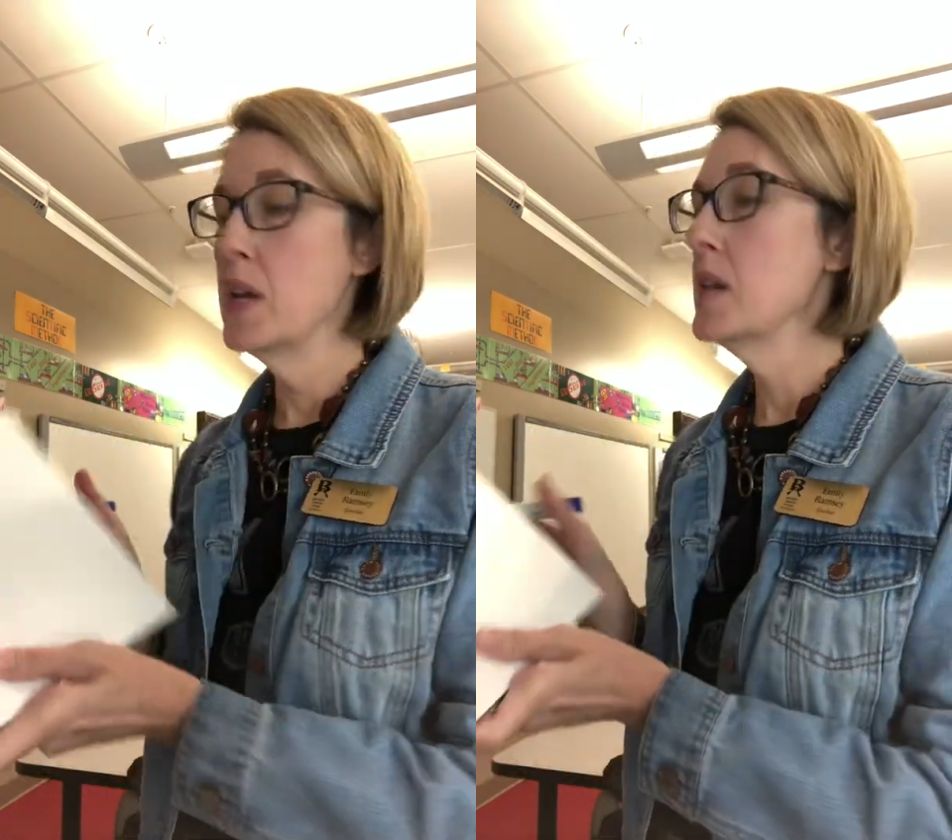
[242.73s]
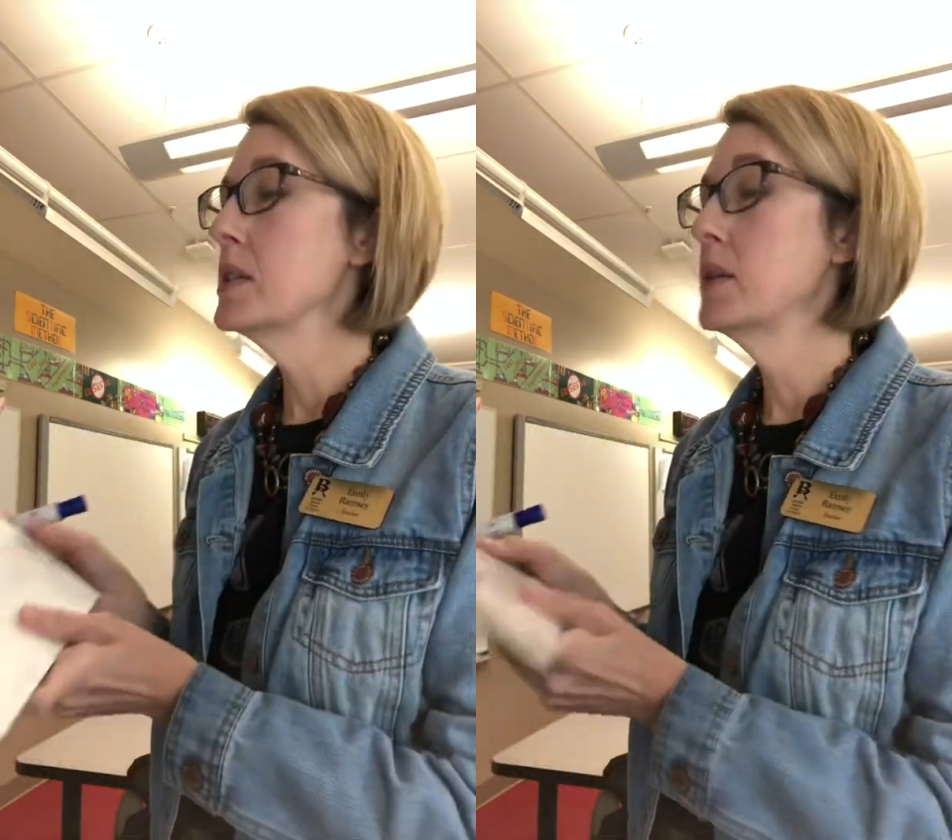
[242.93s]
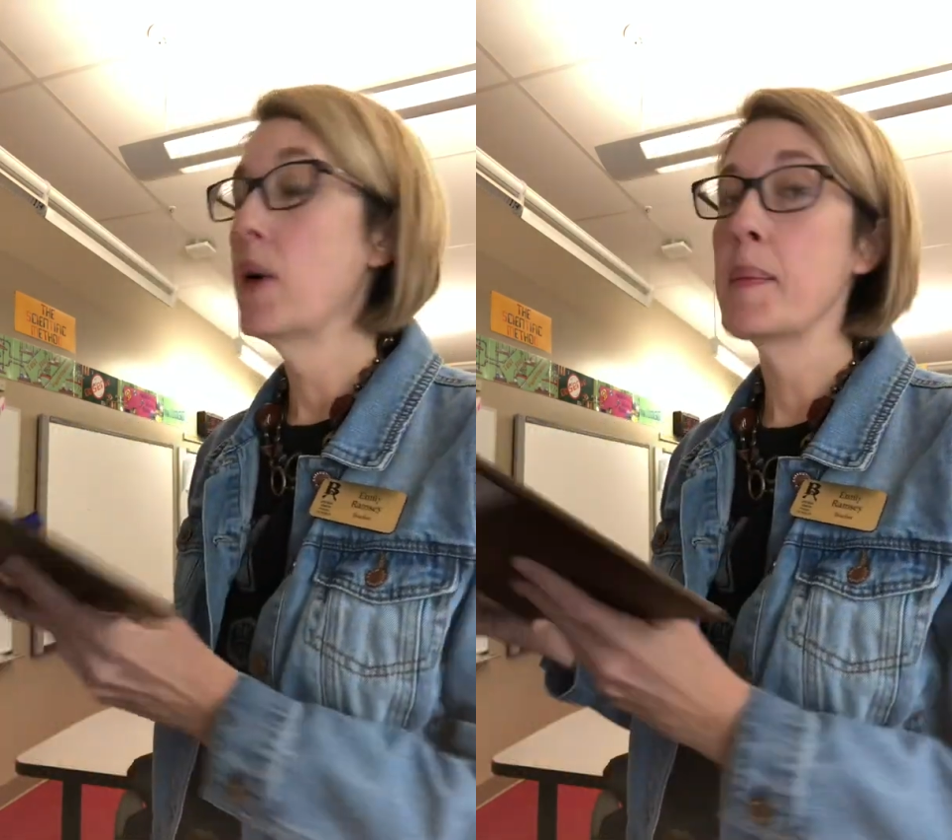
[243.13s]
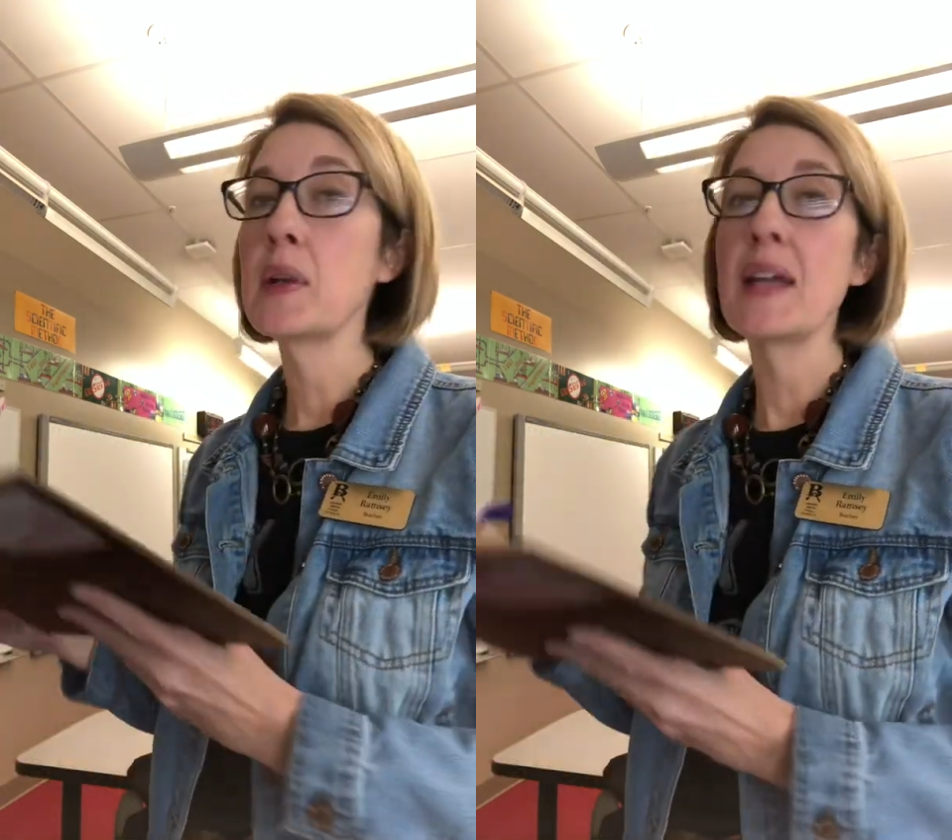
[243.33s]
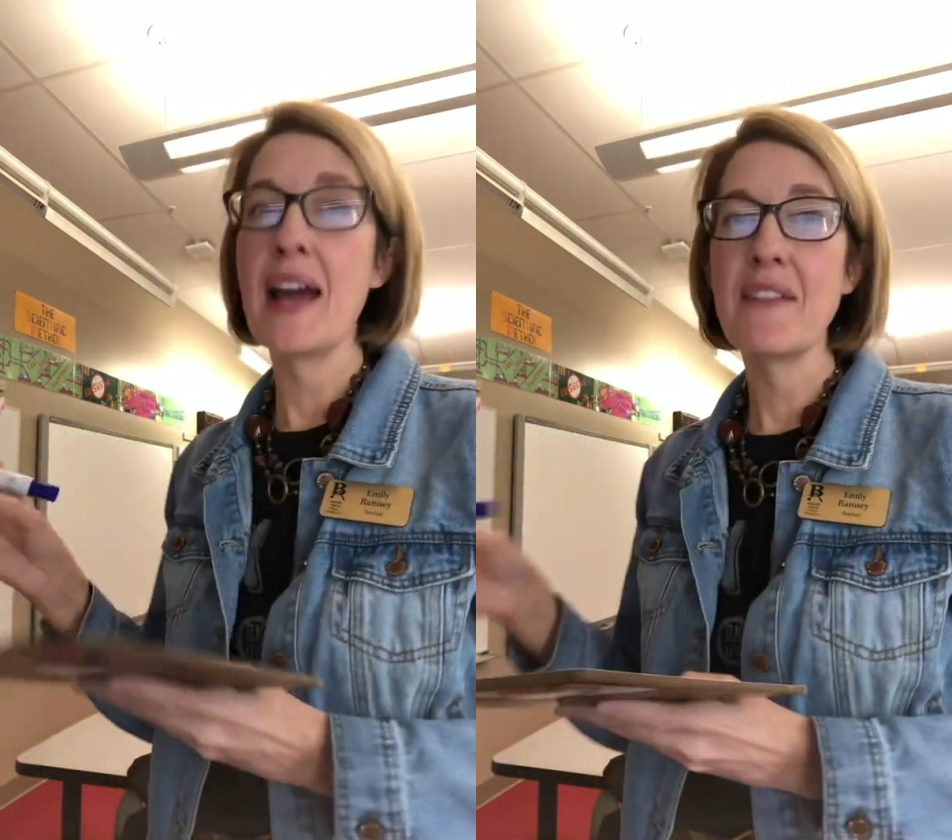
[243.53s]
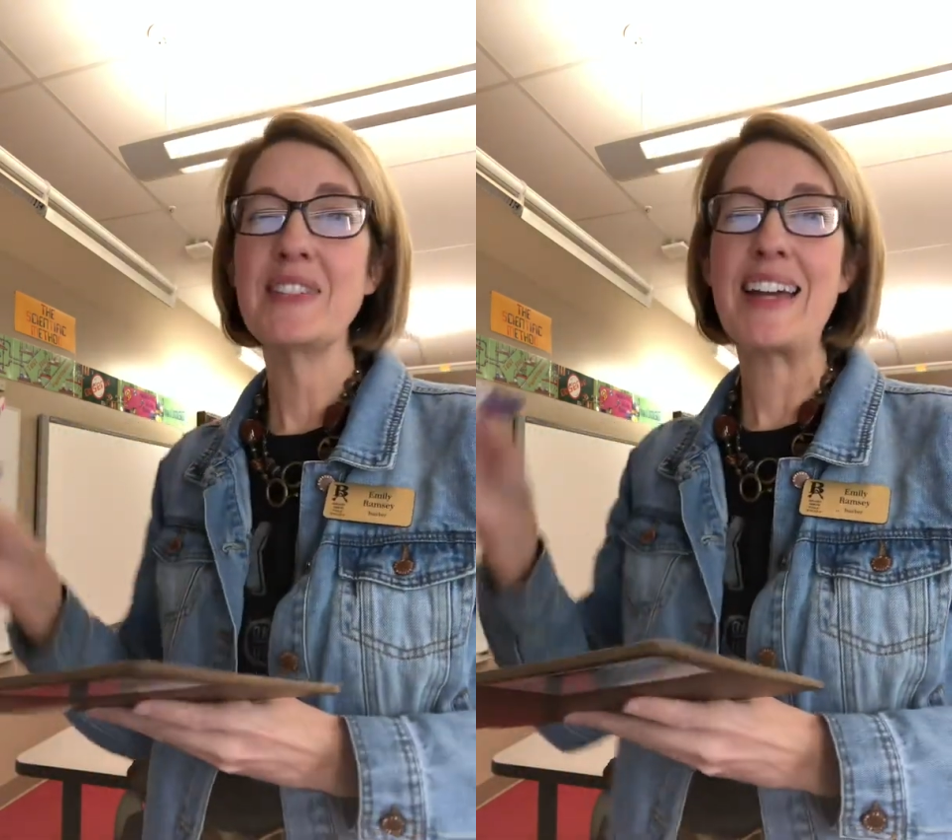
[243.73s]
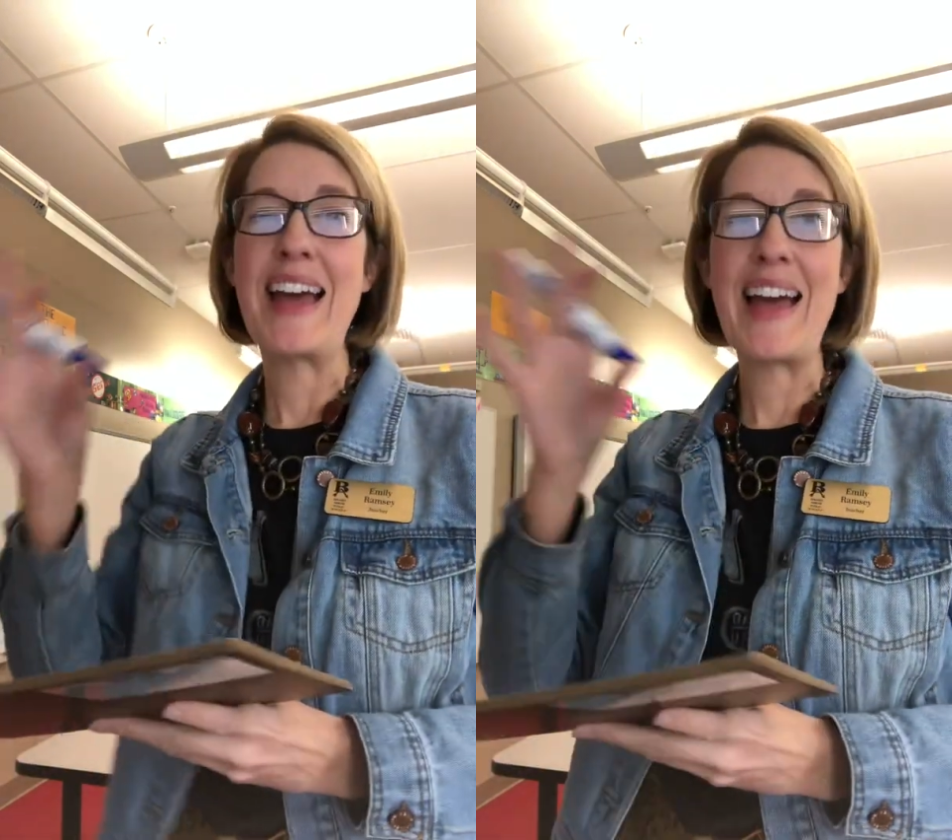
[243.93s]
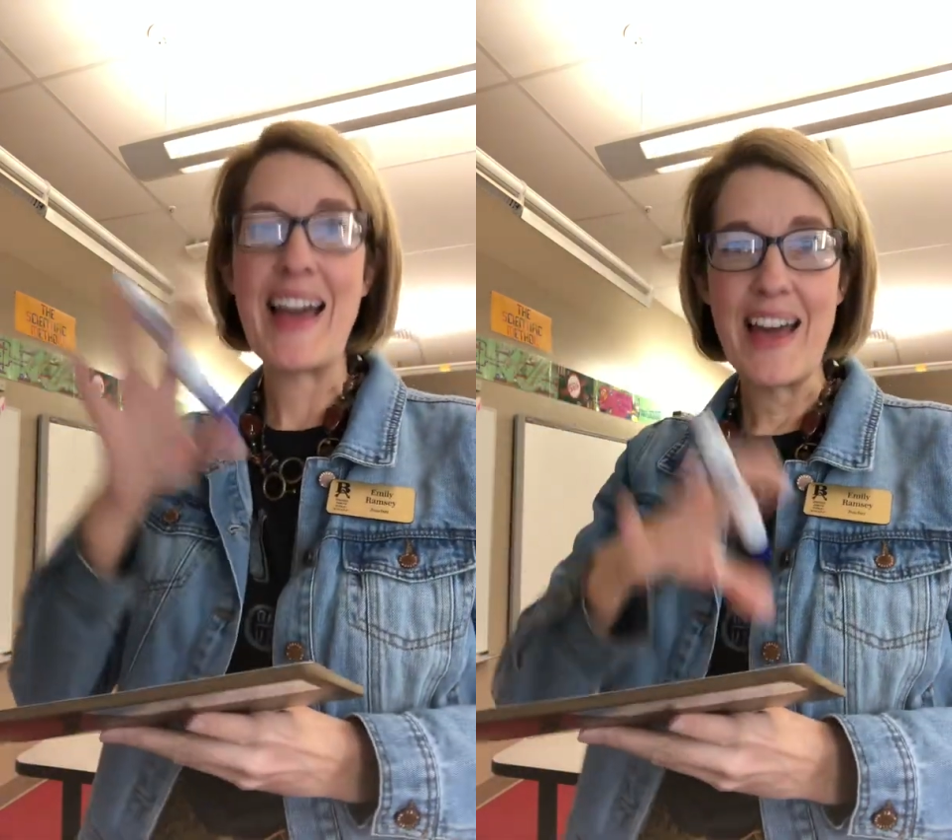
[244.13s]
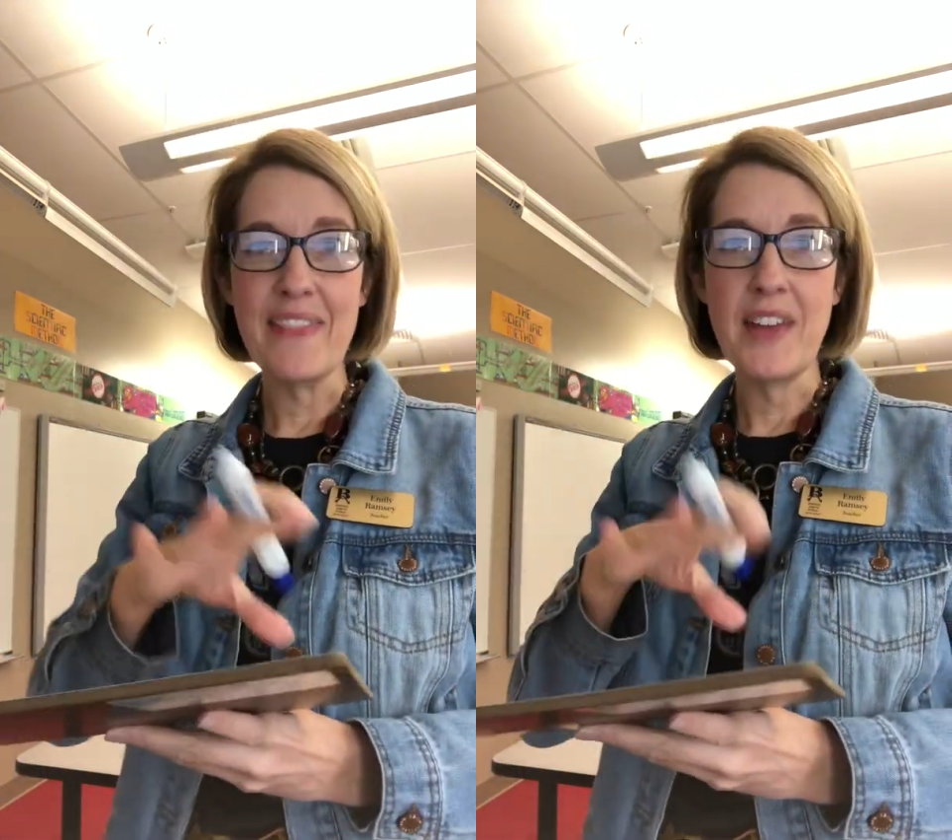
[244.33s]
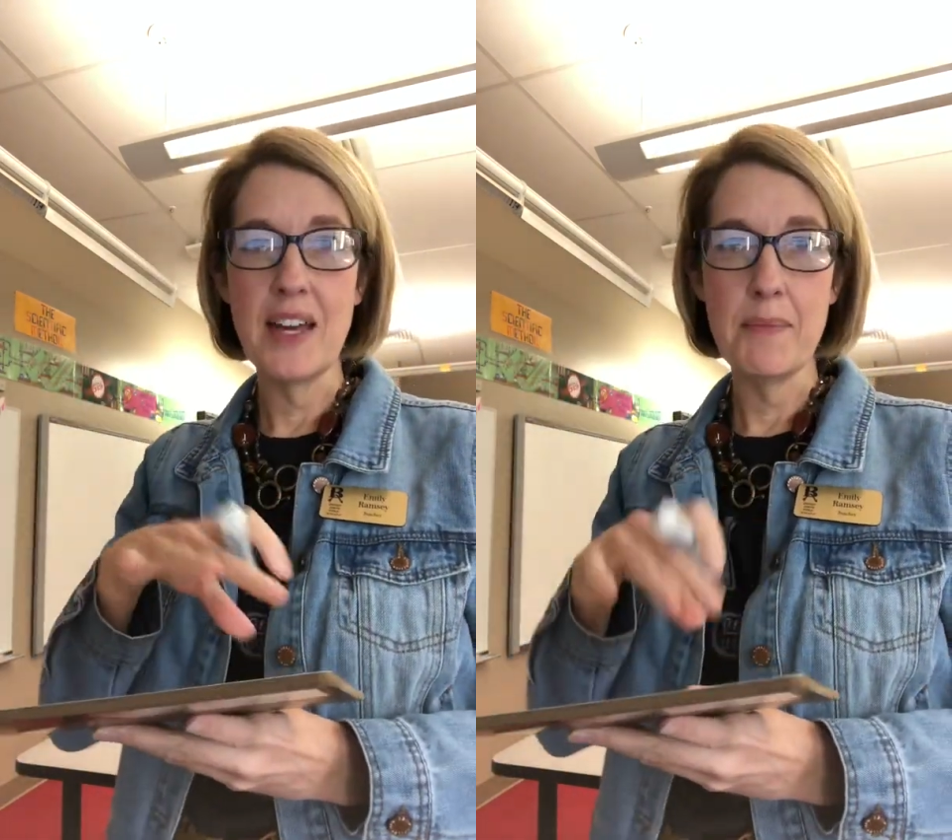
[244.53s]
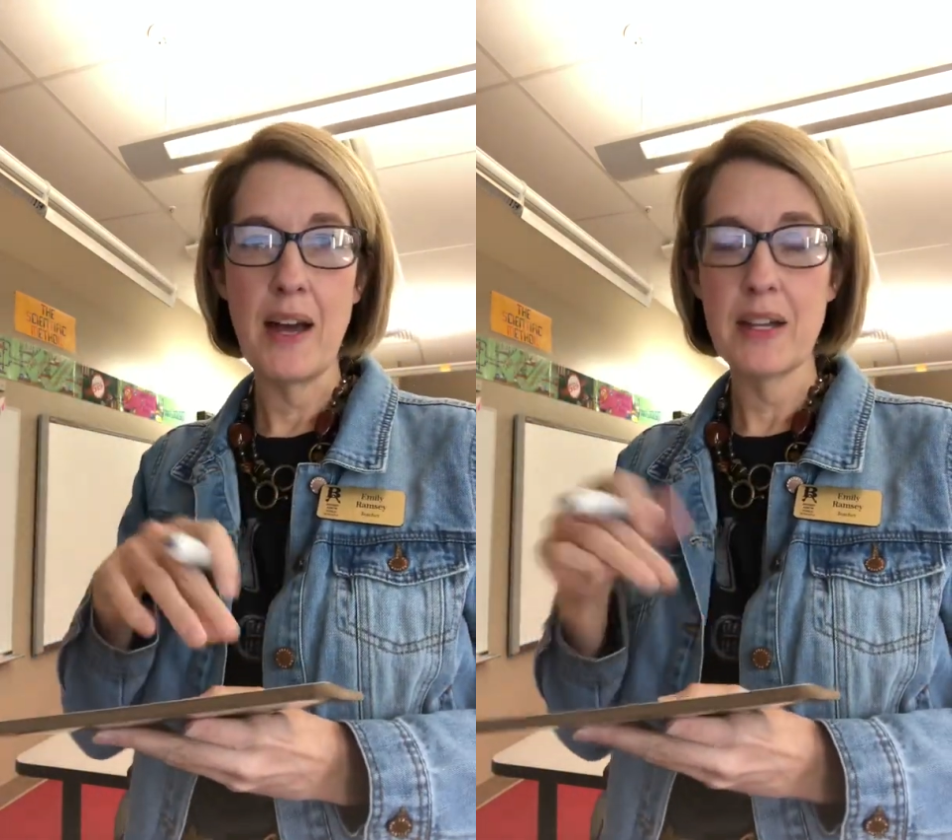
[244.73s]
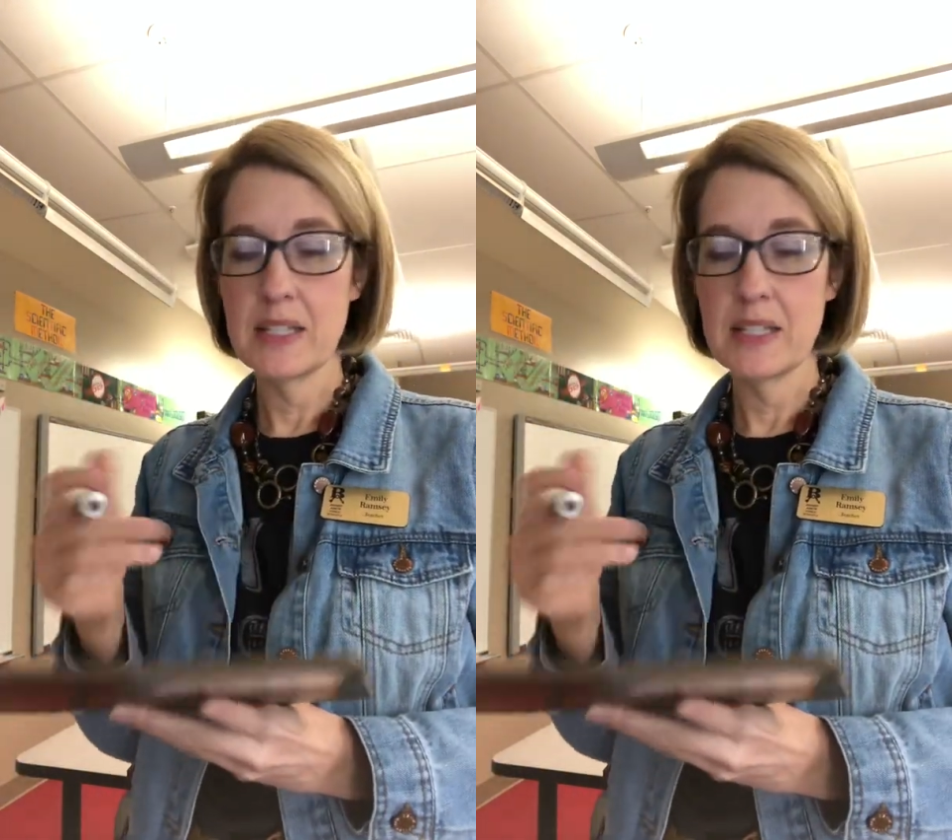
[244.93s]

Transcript: So I'm gonna have to add that back